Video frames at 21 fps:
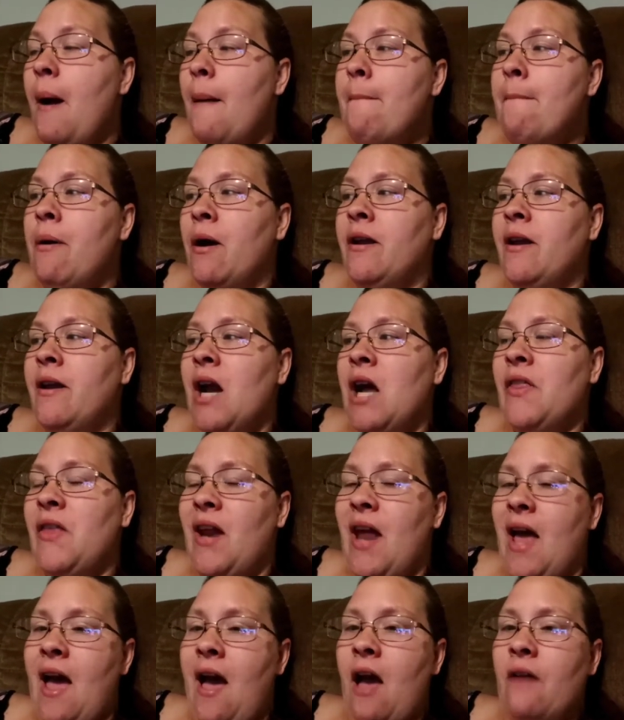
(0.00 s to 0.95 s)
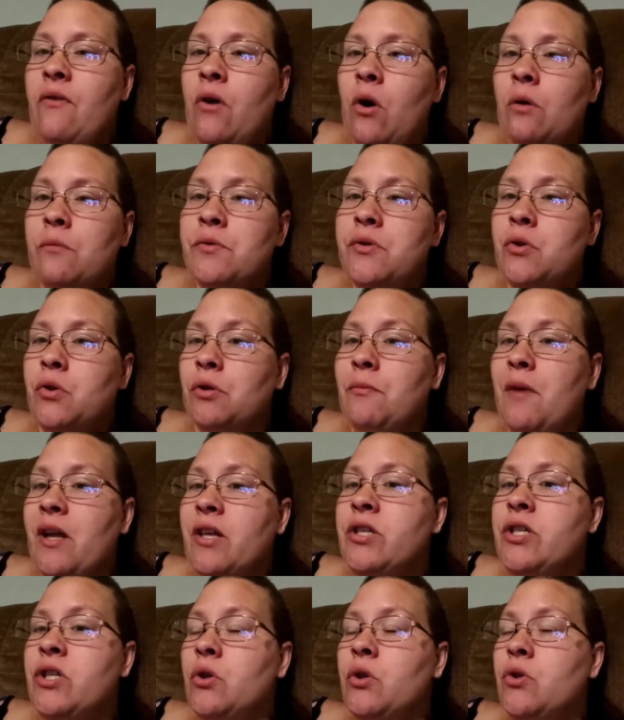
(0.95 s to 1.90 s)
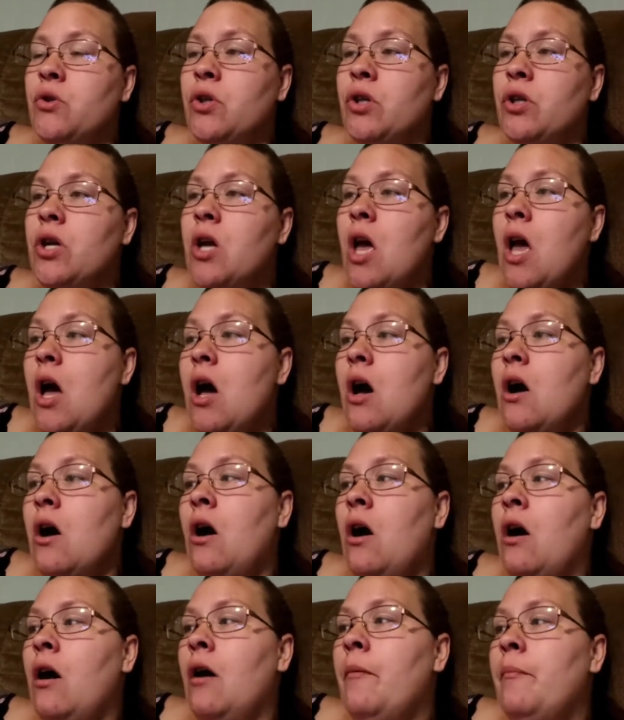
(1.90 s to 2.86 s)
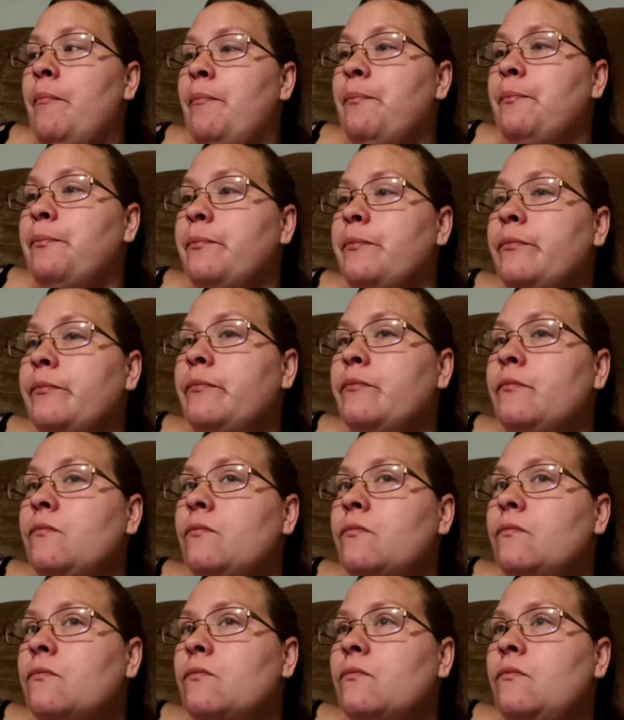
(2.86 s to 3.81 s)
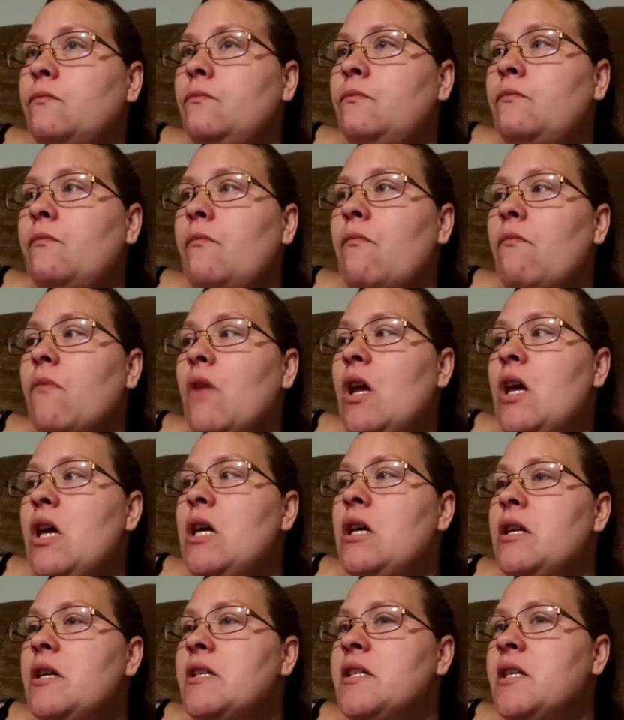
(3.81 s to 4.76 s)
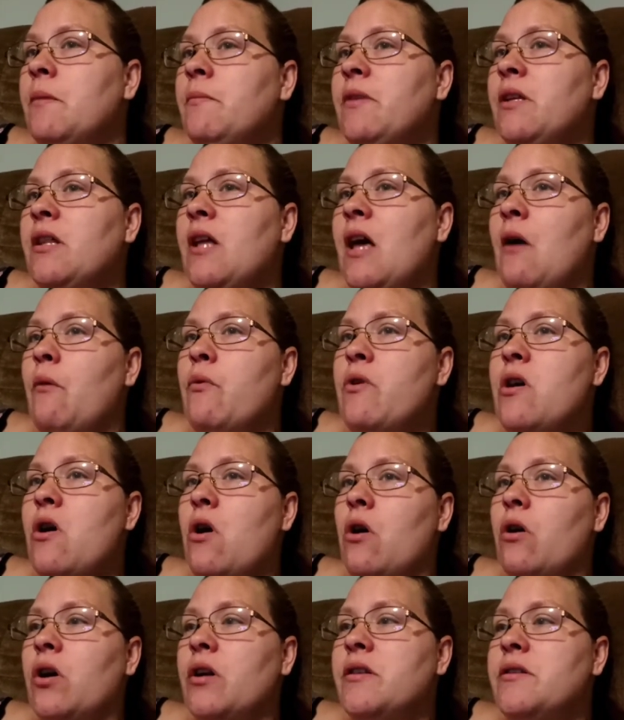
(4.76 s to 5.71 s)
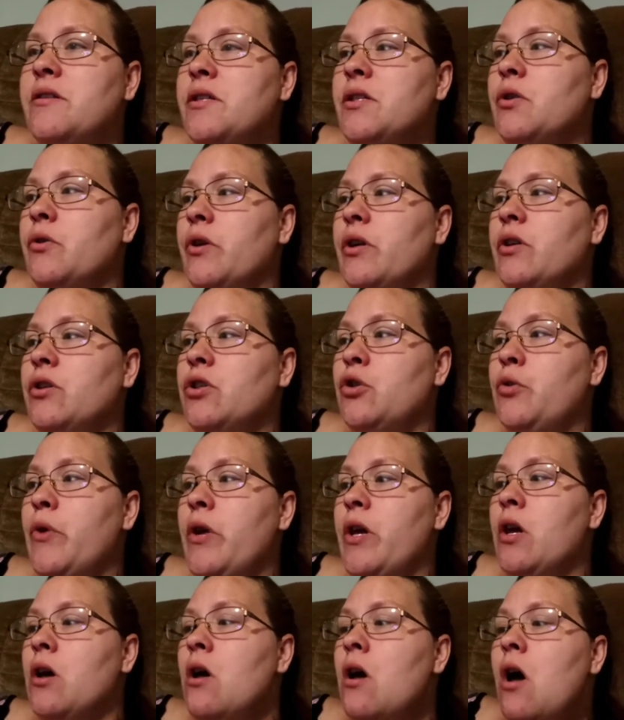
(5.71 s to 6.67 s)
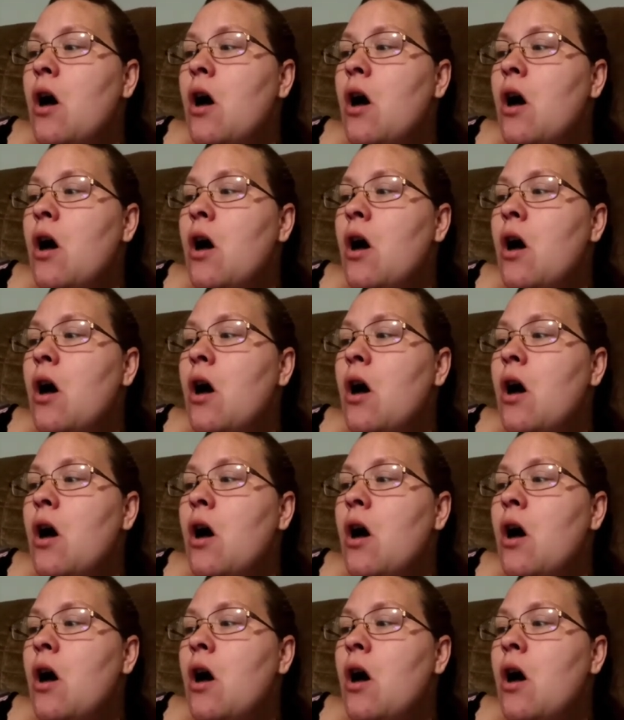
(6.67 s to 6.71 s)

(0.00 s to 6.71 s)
But now that I have homeschooled my children, it is something that we are considering doing.